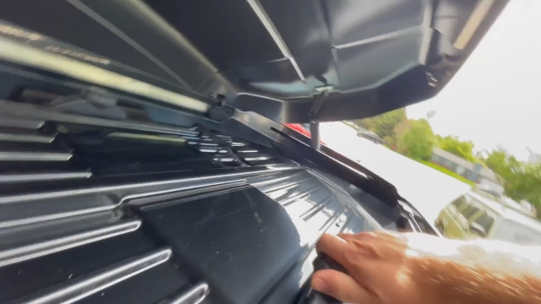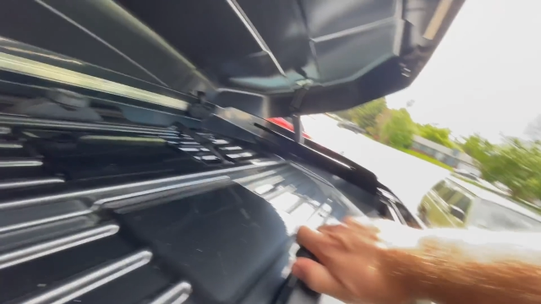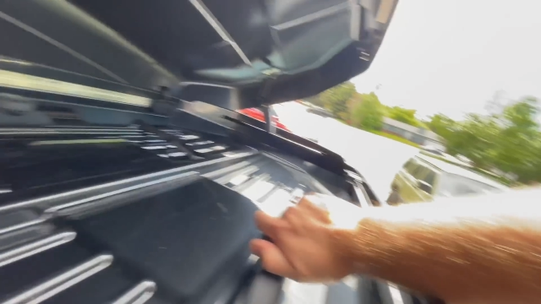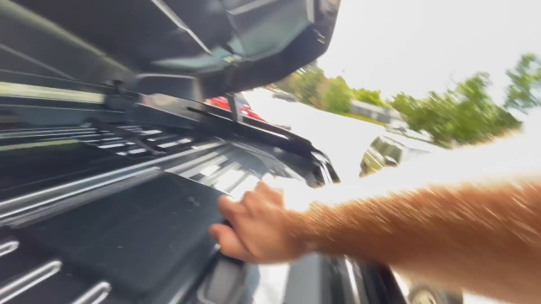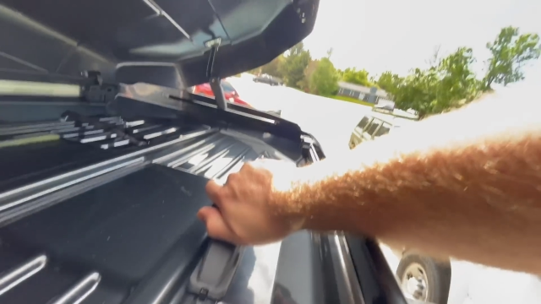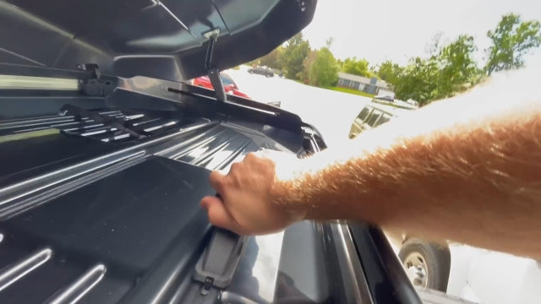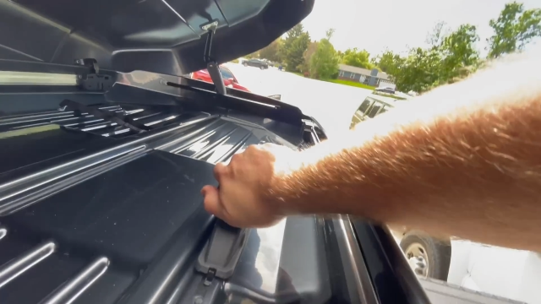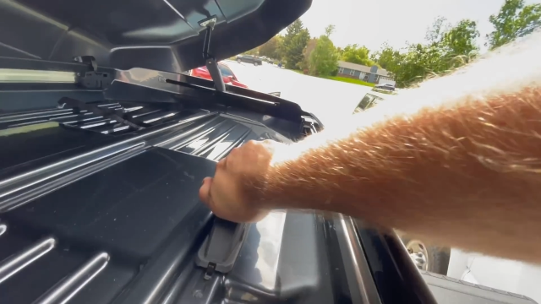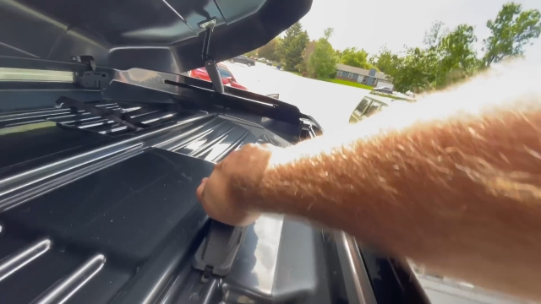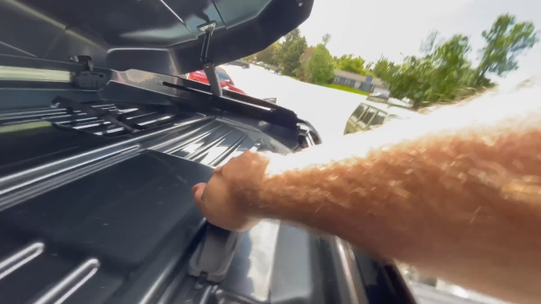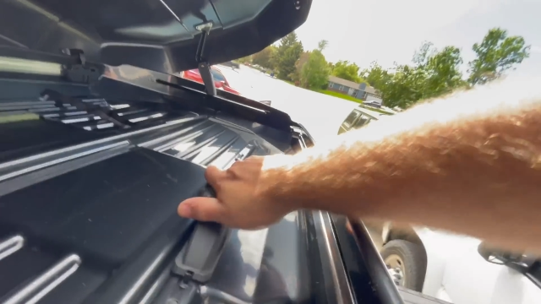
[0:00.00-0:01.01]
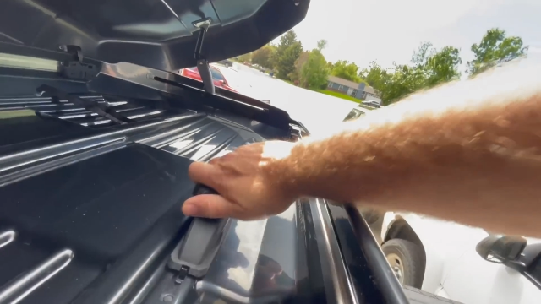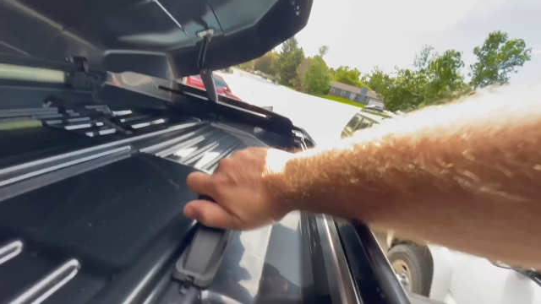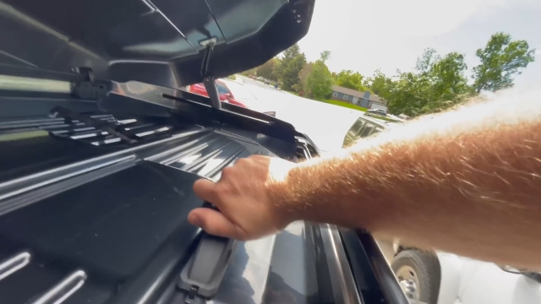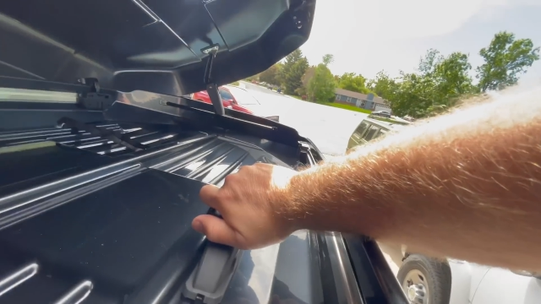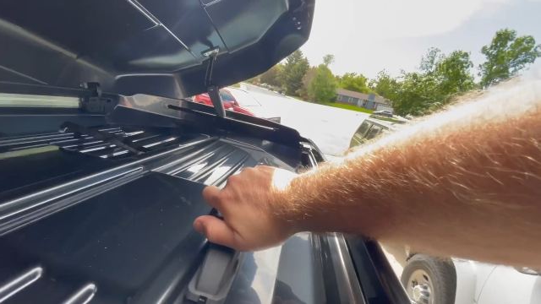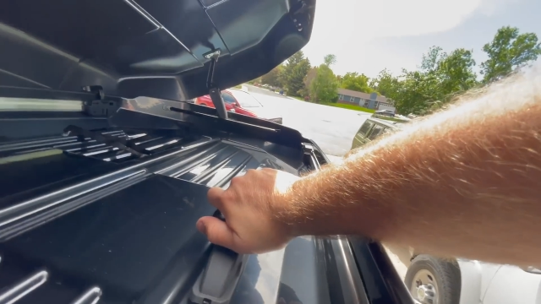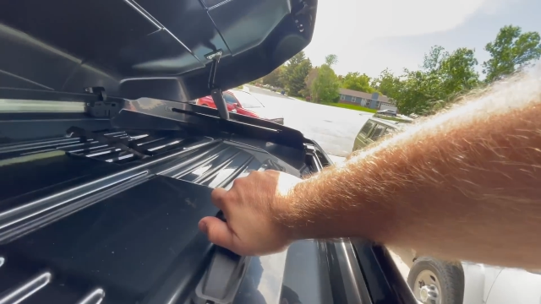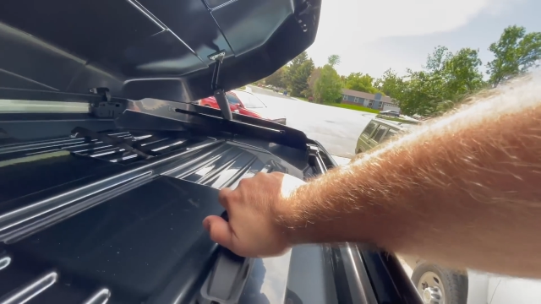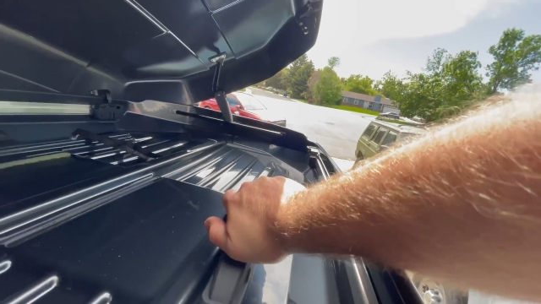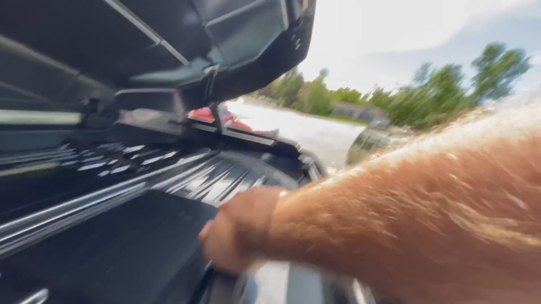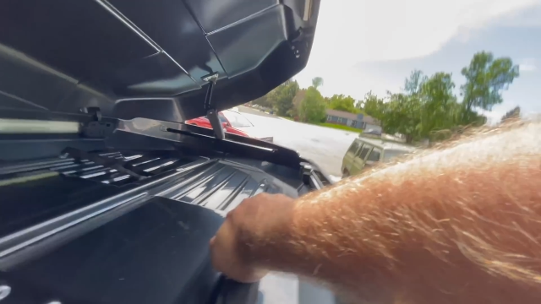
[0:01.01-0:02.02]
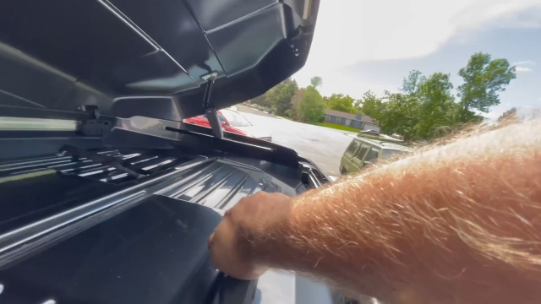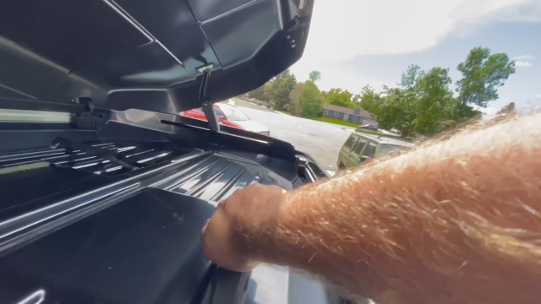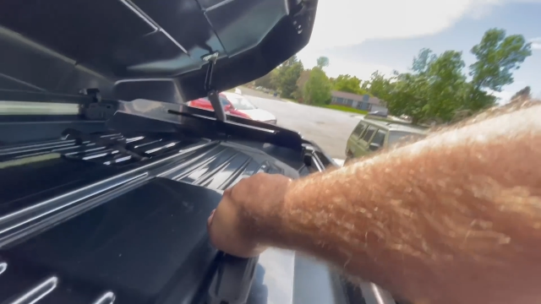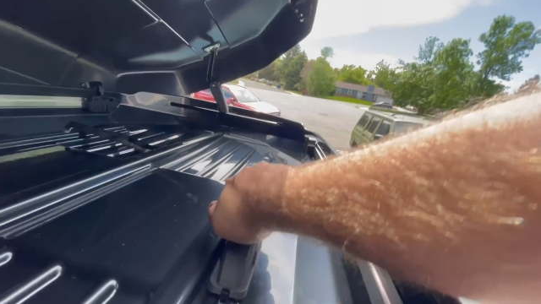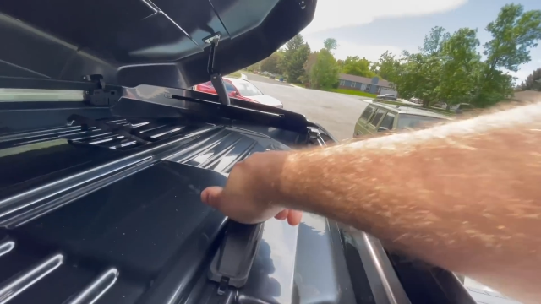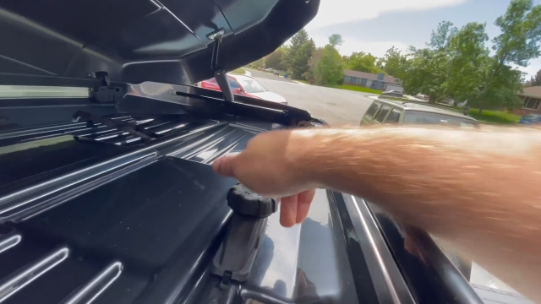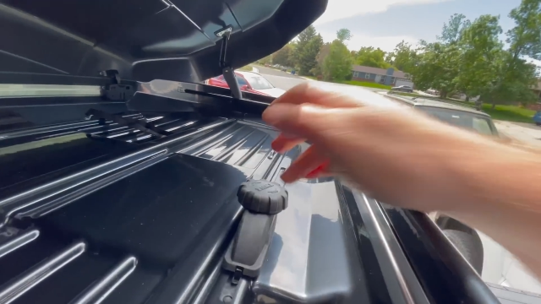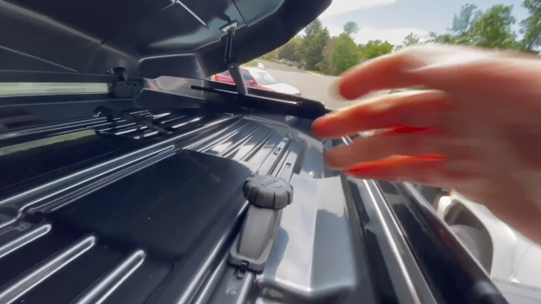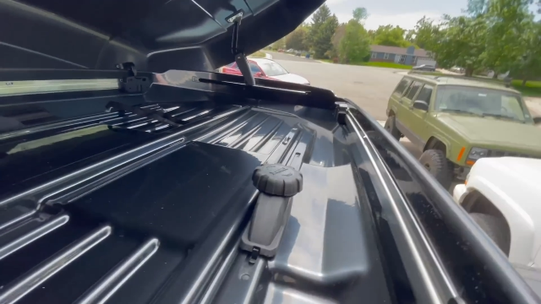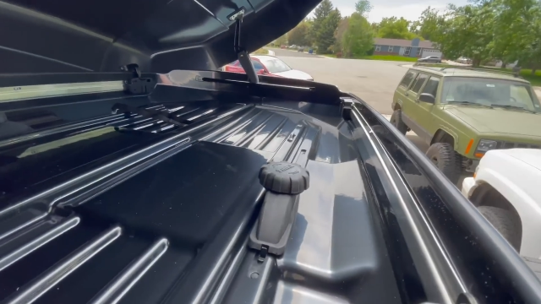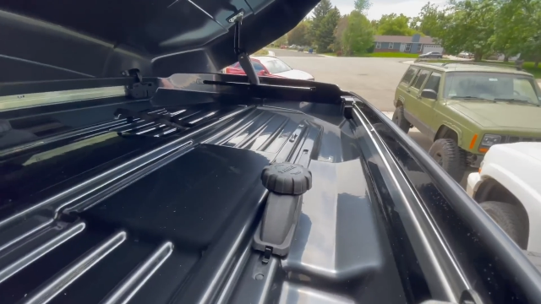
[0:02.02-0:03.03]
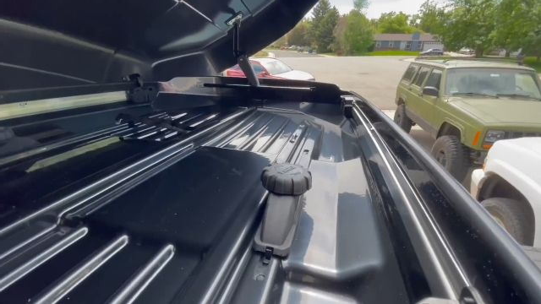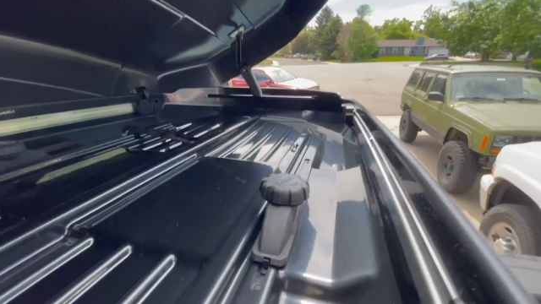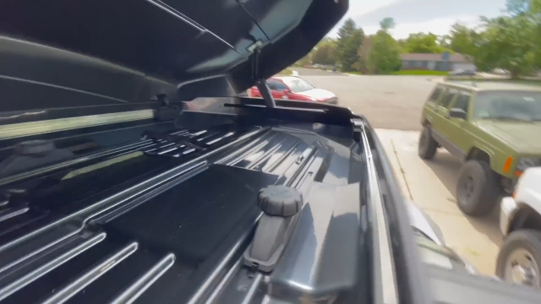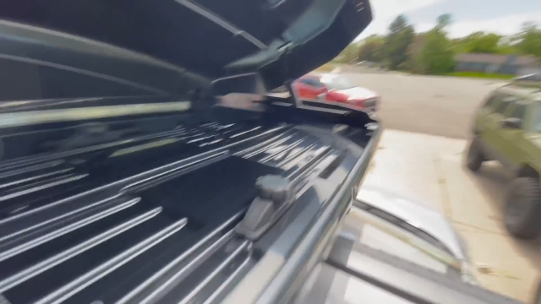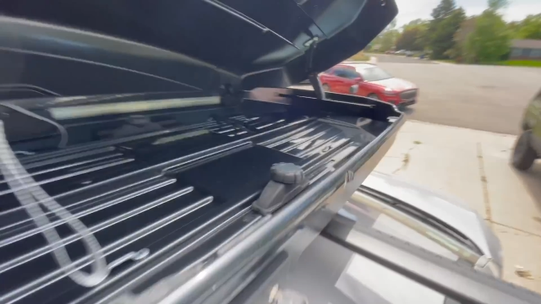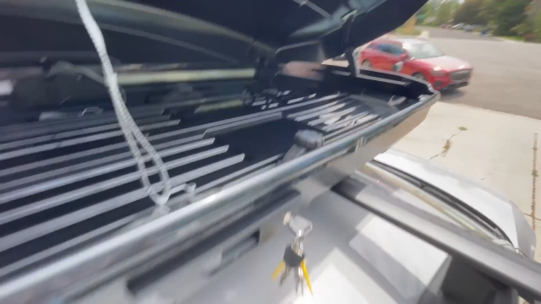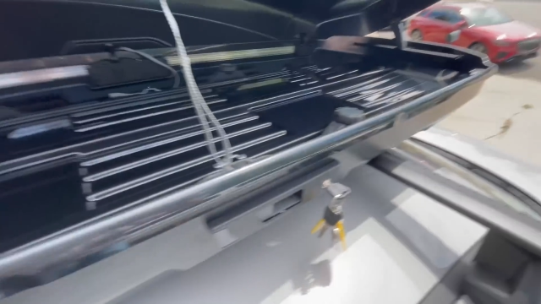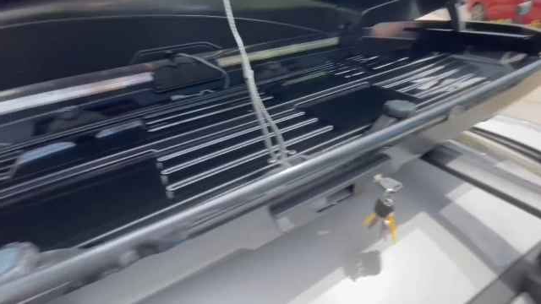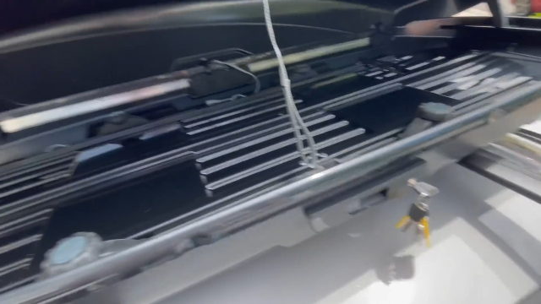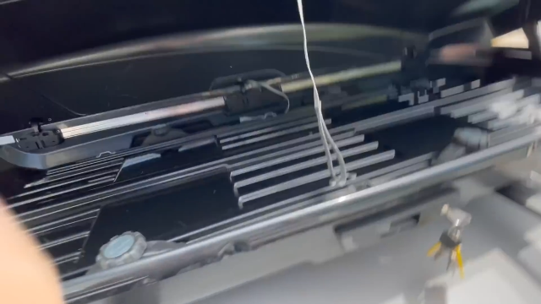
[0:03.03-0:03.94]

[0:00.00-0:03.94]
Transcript: [unreadable: no face in view]